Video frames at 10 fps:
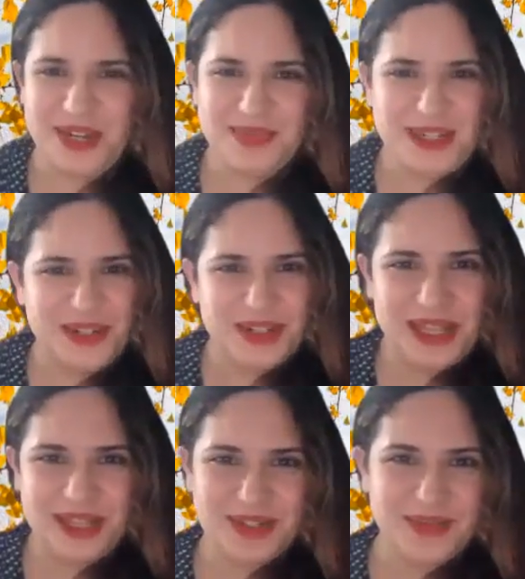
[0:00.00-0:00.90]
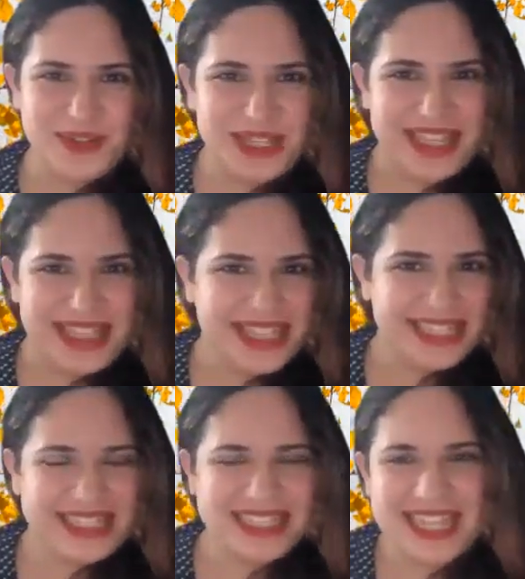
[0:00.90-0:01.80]
I'm here. Like, don't forget
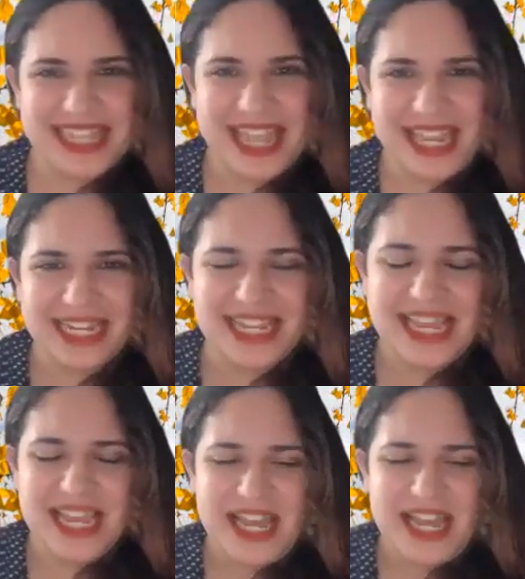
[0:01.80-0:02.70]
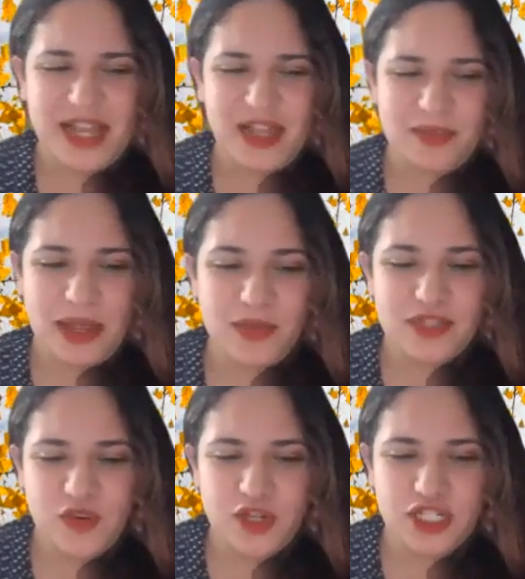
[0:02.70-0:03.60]
this deadline. I
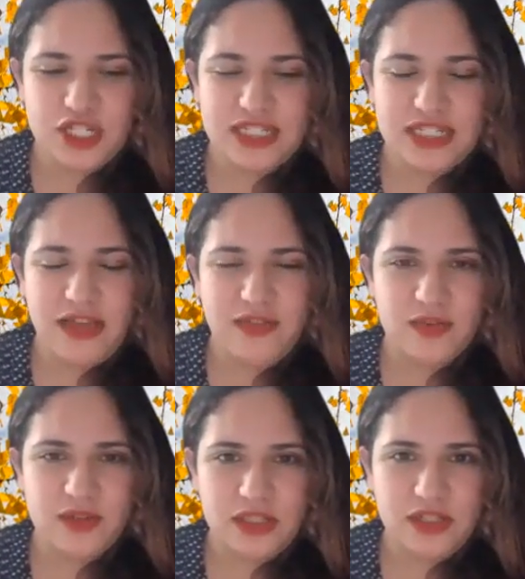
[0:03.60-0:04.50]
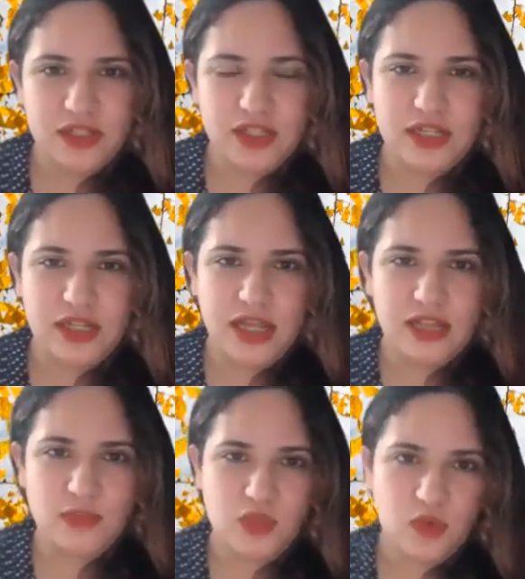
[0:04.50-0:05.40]
was fortunate to have a really good
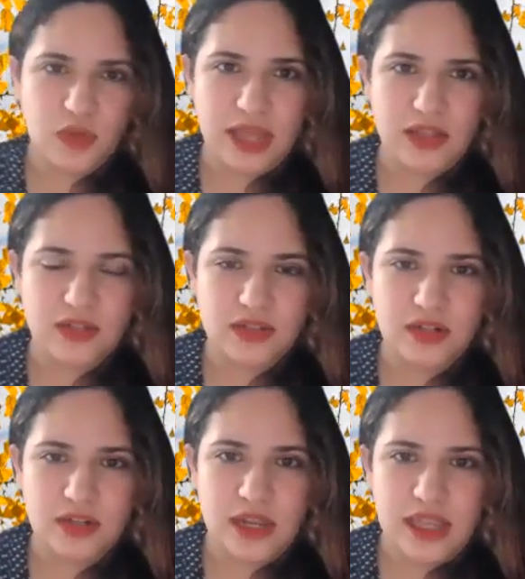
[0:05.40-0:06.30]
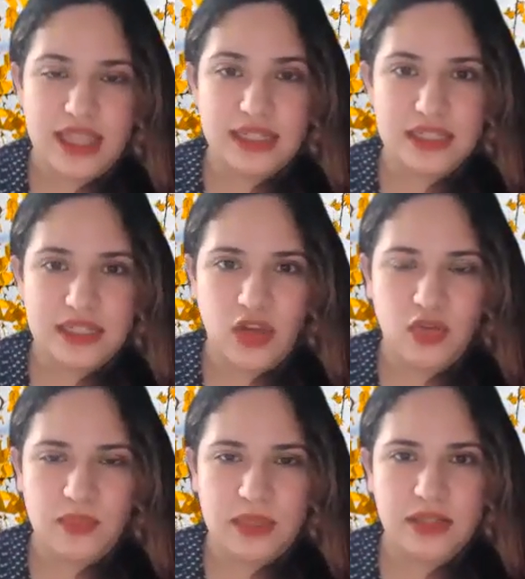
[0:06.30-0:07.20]
school counselor that did
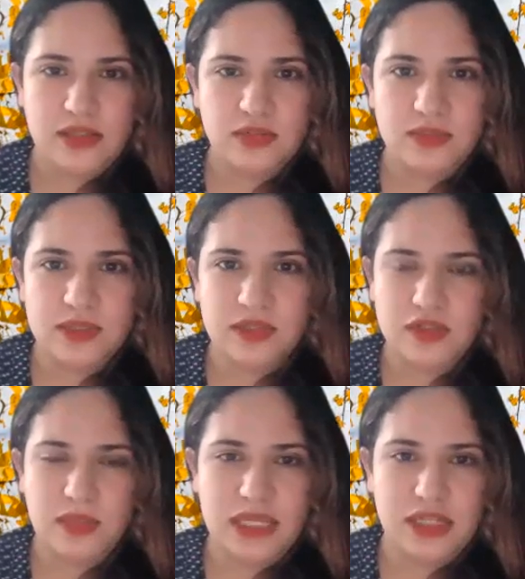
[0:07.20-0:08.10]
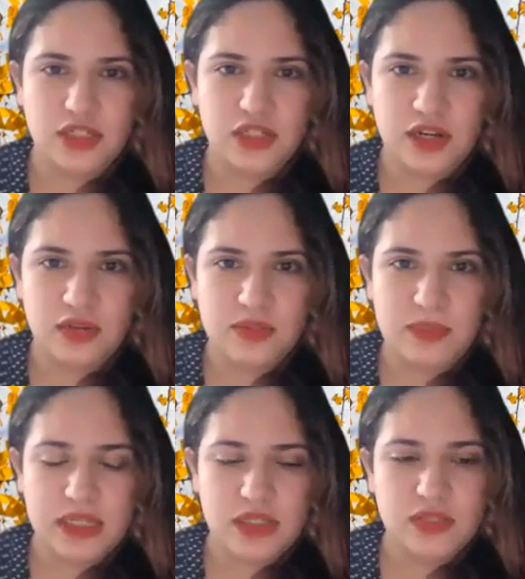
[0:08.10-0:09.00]
help me in terms of just making sure I was
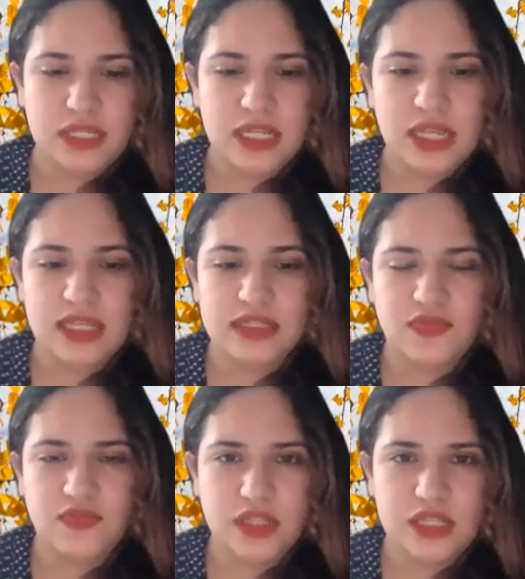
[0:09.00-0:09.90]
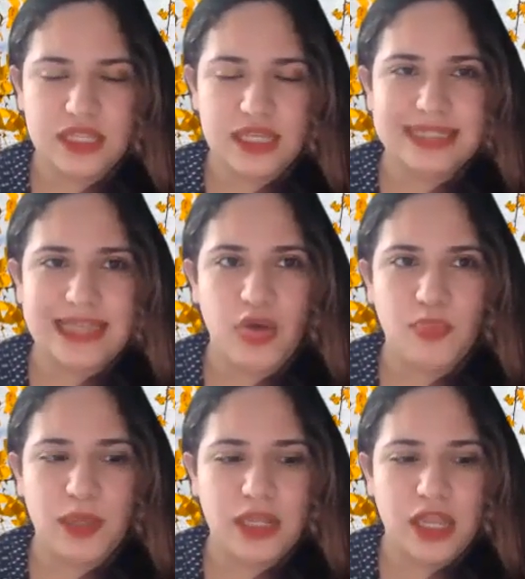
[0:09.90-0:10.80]
meeting those deadlines and filling things
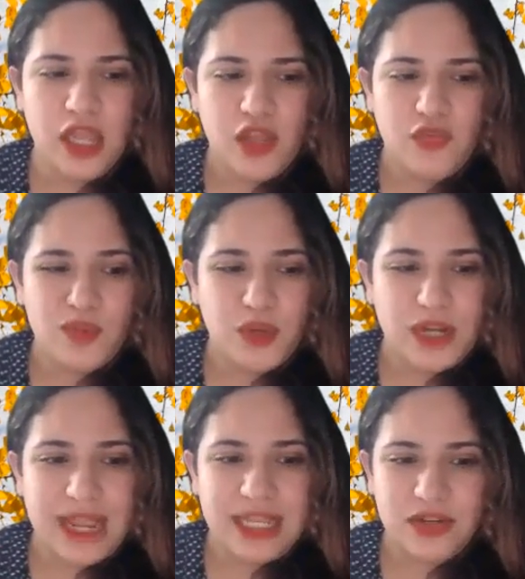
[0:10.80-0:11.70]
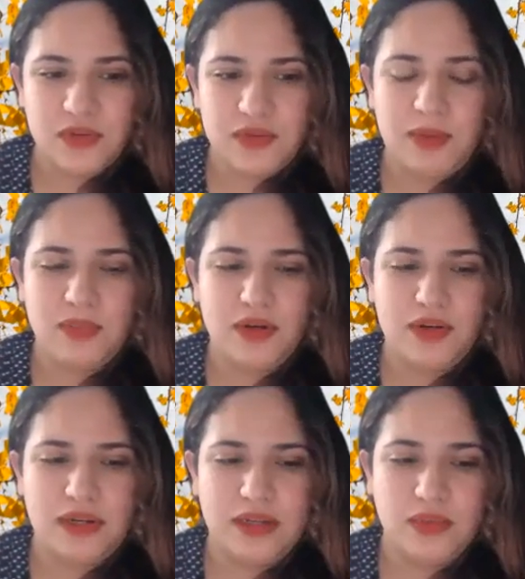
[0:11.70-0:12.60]
out. But from what I can
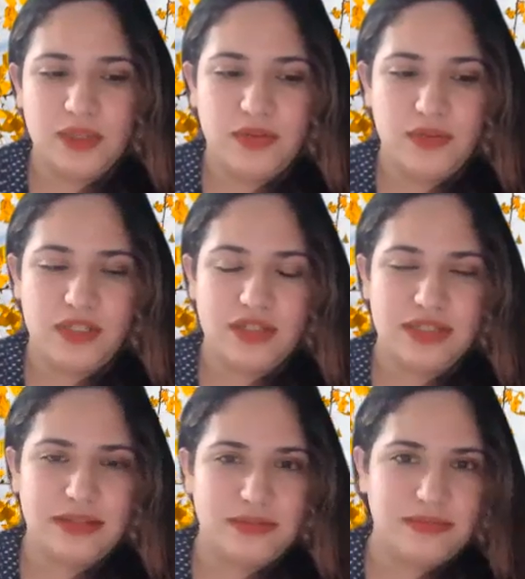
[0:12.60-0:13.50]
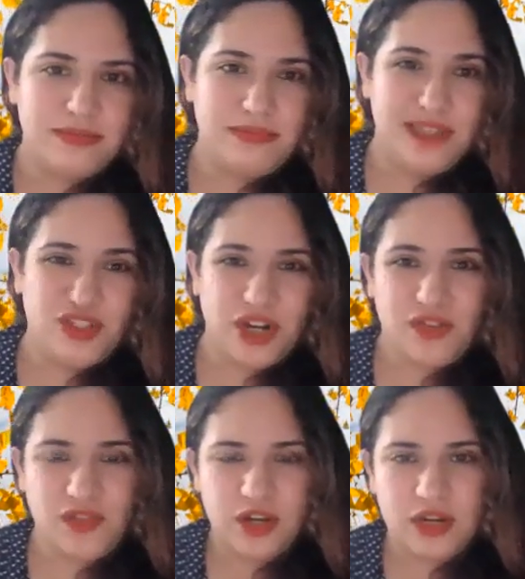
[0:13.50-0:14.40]
remember, it really was just me trying to
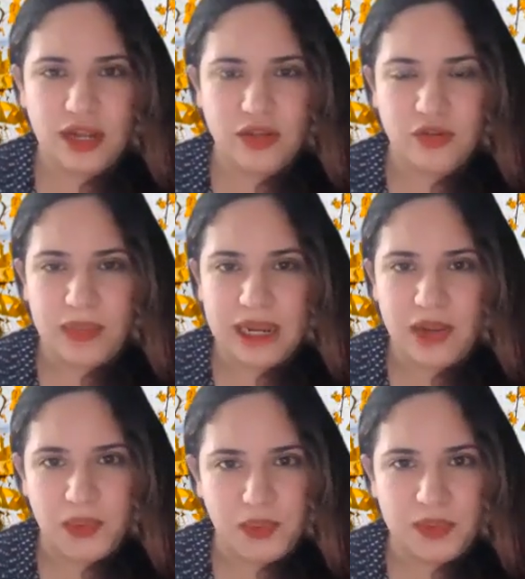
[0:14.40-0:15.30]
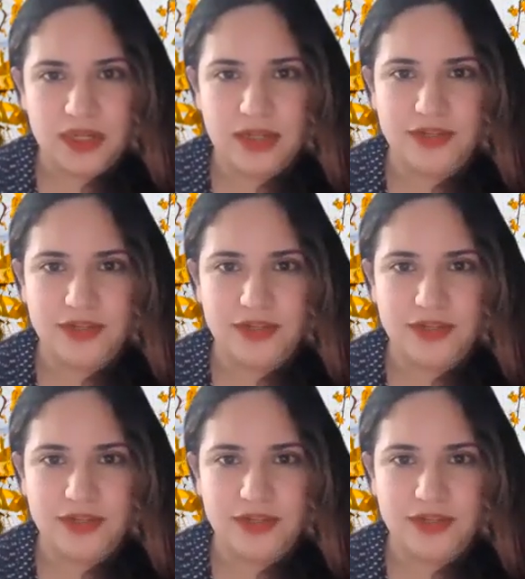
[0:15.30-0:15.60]
figure it out on my own.